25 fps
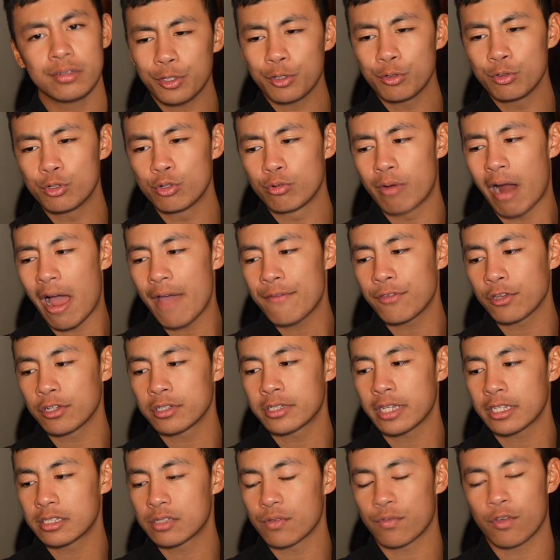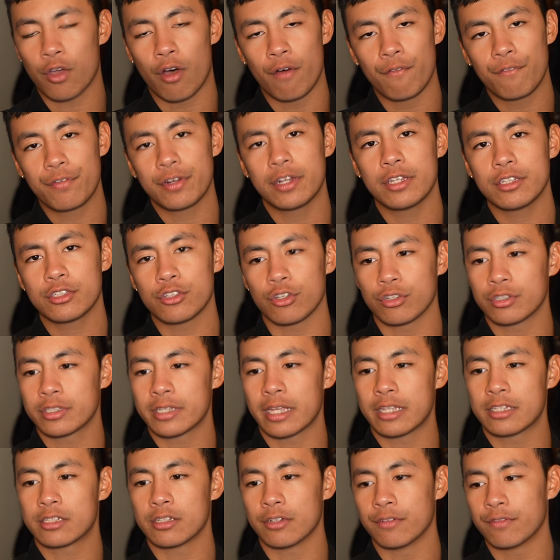You'll derive your sense of confidence, your
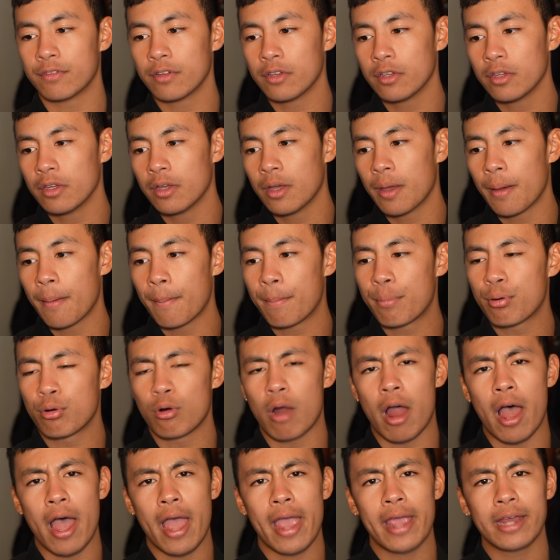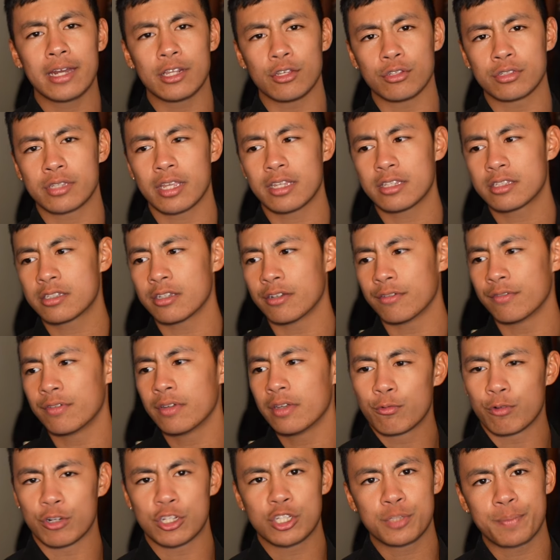sense of pride, your sense of
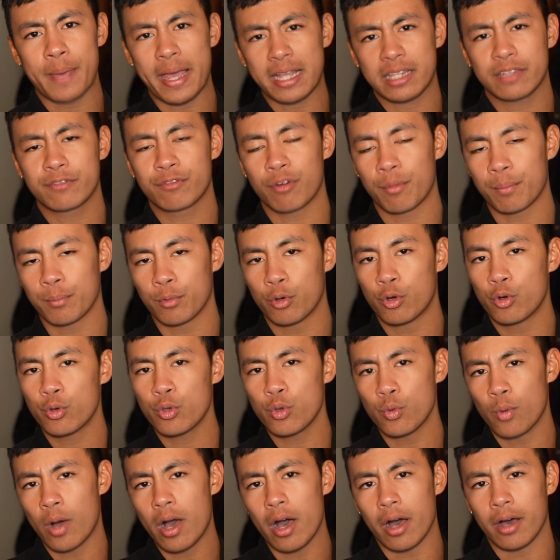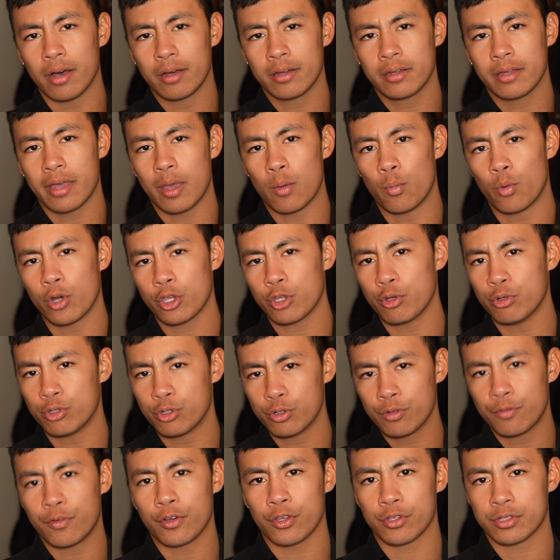respect from who you are and what you
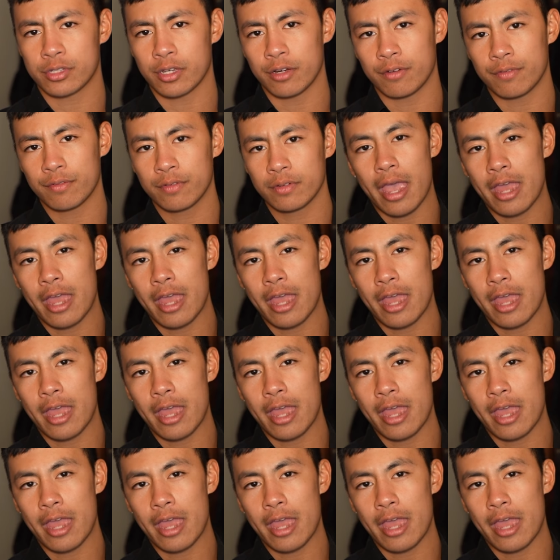do for yourself.